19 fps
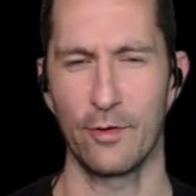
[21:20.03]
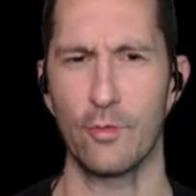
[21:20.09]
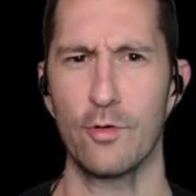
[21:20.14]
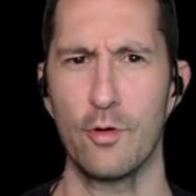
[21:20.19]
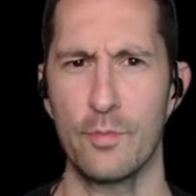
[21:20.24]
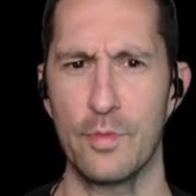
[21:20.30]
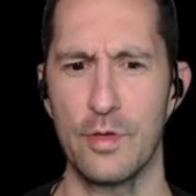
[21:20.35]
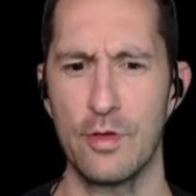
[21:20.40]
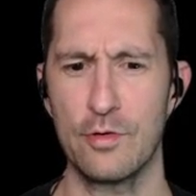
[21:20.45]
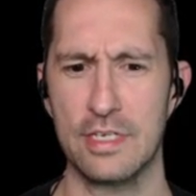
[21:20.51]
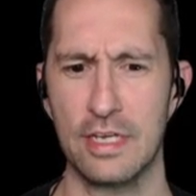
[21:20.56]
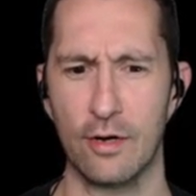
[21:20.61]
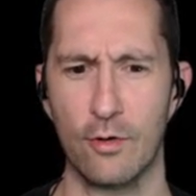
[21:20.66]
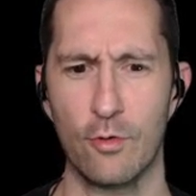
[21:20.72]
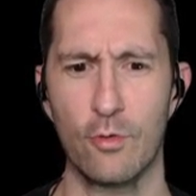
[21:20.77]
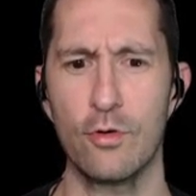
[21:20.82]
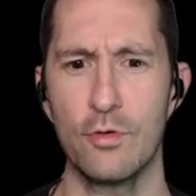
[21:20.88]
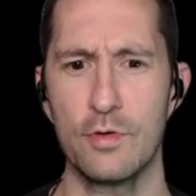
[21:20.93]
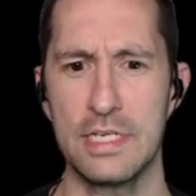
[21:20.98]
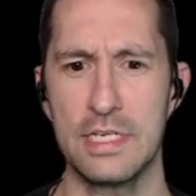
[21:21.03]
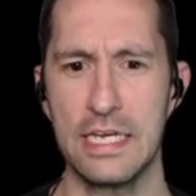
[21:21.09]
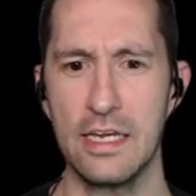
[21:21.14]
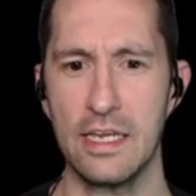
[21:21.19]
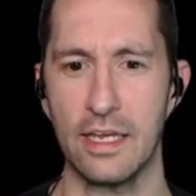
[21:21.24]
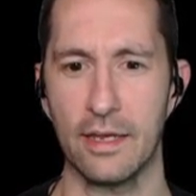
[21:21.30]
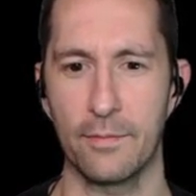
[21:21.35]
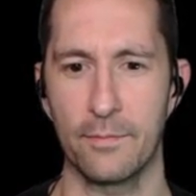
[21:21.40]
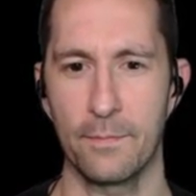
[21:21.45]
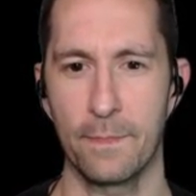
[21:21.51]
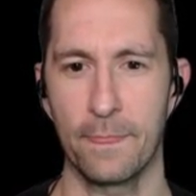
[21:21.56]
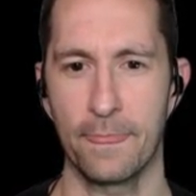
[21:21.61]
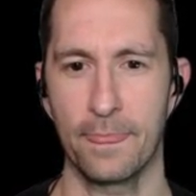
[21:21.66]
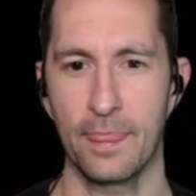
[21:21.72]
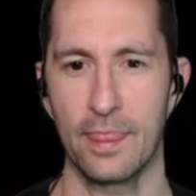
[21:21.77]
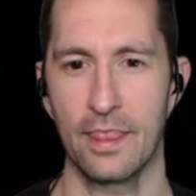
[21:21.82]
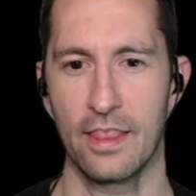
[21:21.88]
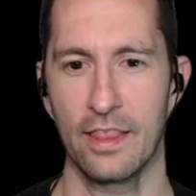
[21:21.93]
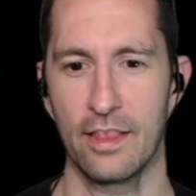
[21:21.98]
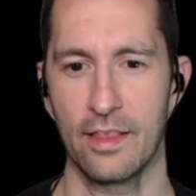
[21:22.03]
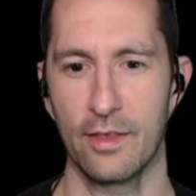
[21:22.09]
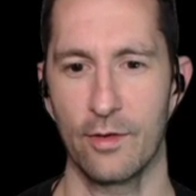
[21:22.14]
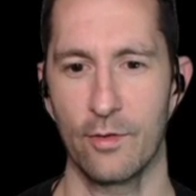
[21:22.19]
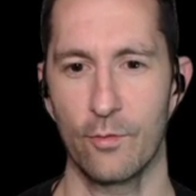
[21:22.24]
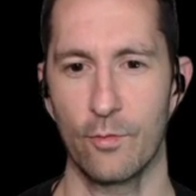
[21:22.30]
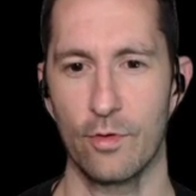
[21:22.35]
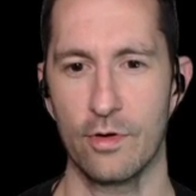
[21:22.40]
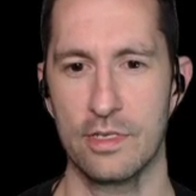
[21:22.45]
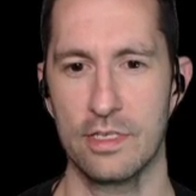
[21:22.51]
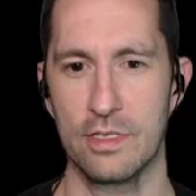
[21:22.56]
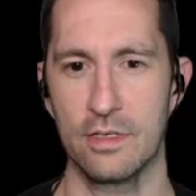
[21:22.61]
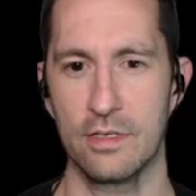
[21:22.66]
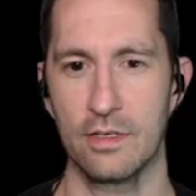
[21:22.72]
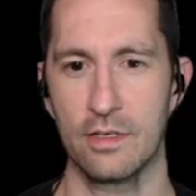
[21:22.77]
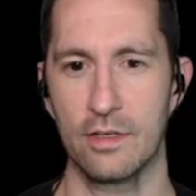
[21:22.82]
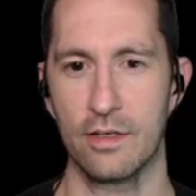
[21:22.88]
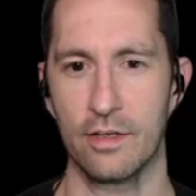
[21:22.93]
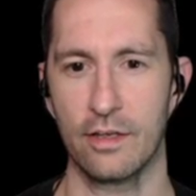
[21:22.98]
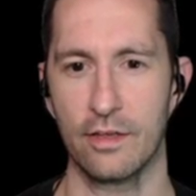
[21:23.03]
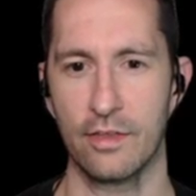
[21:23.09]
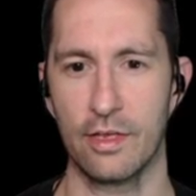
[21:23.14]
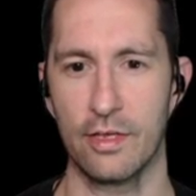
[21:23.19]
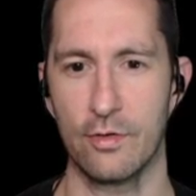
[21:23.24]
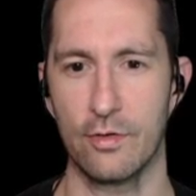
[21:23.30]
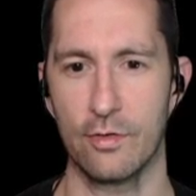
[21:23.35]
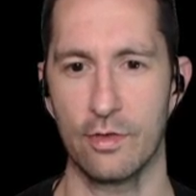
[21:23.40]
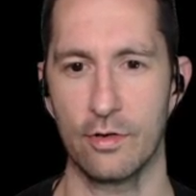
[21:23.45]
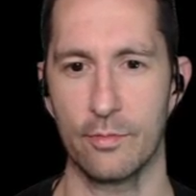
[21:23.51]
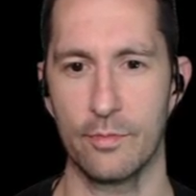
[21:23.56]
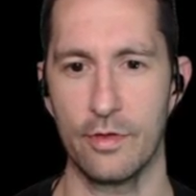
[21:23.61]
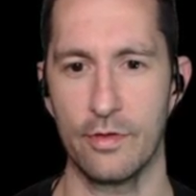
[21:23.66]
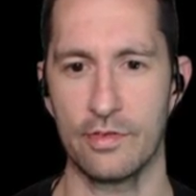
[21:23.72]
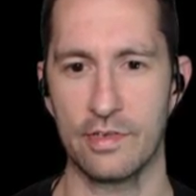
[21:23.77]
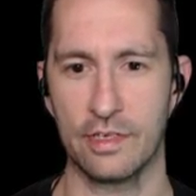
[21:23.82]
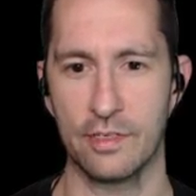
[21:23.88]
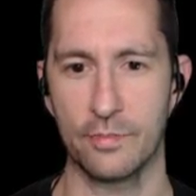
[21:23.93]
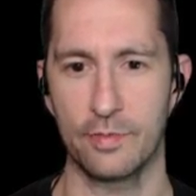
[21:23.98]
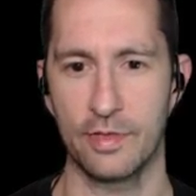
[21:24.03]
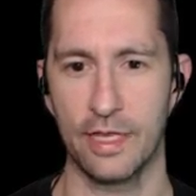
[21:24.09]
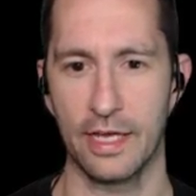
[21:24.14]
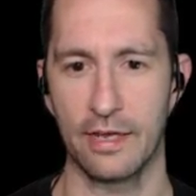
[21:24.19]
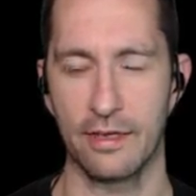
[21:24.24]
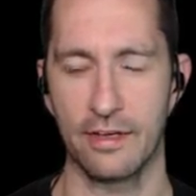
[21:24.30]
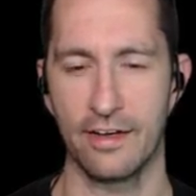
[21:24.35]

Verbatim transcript: Or no music, or no ditty. Where's the cute little music to play?